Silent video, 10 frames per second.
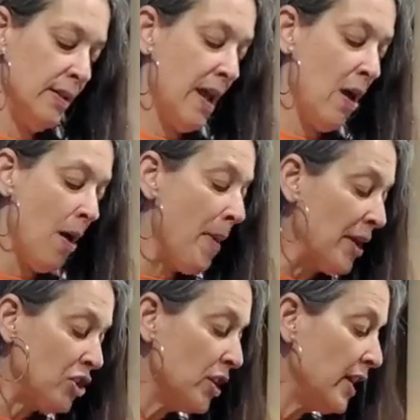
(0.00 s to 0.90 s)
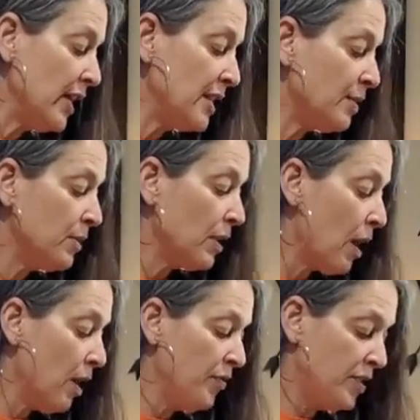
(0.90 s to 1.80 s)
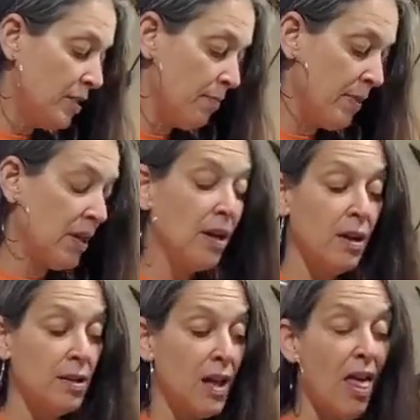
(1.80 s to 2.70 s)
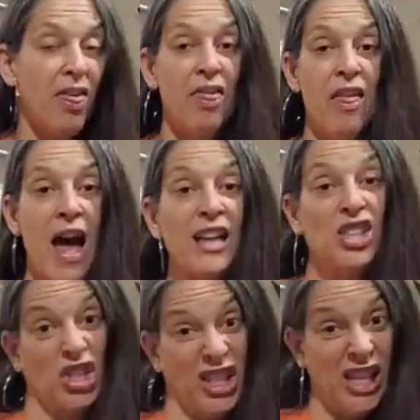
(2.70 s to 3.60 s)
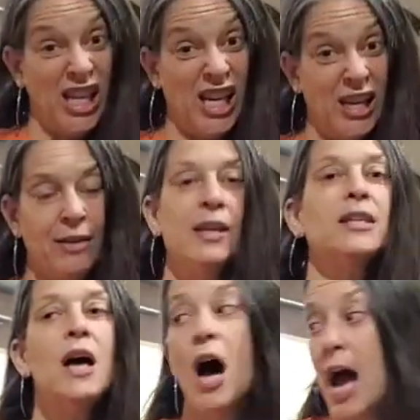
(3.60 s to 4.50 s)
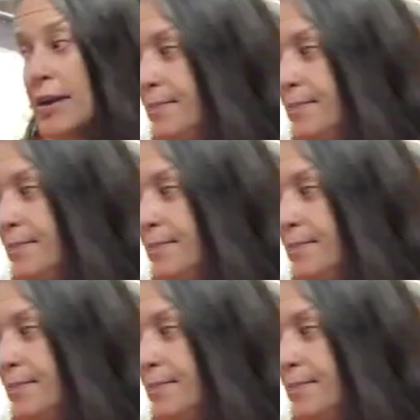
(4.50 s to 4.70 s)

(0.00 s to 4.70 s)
Now, I'm actually going to get some gloves because that is hot.